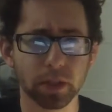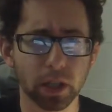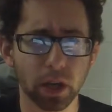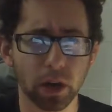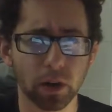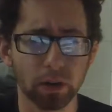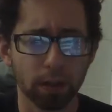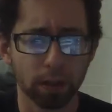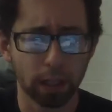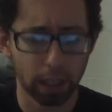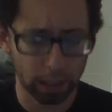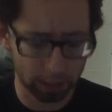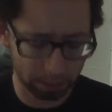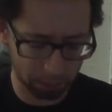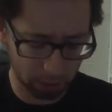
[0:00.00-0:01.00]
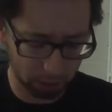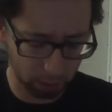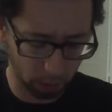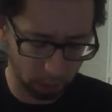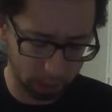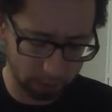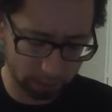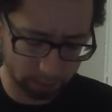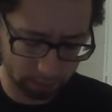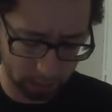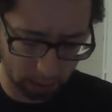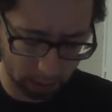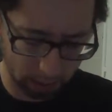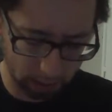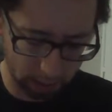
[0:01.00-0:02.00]
You know, it is pretty bright,
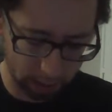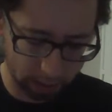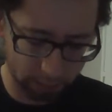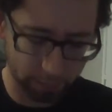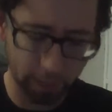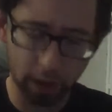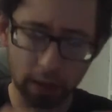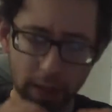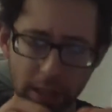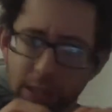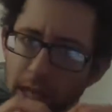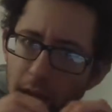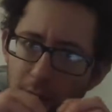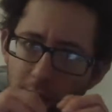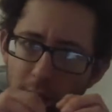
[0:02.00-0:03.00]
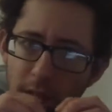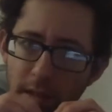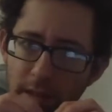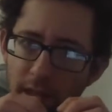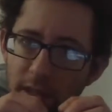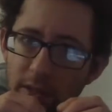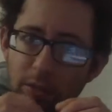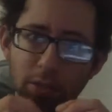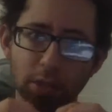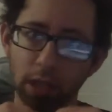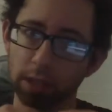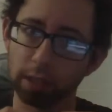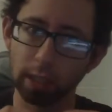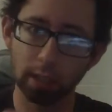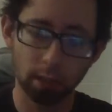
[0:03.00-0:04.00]
and it's fairly solid. It's not too
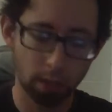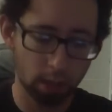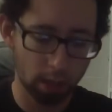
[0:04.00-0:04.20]
junky.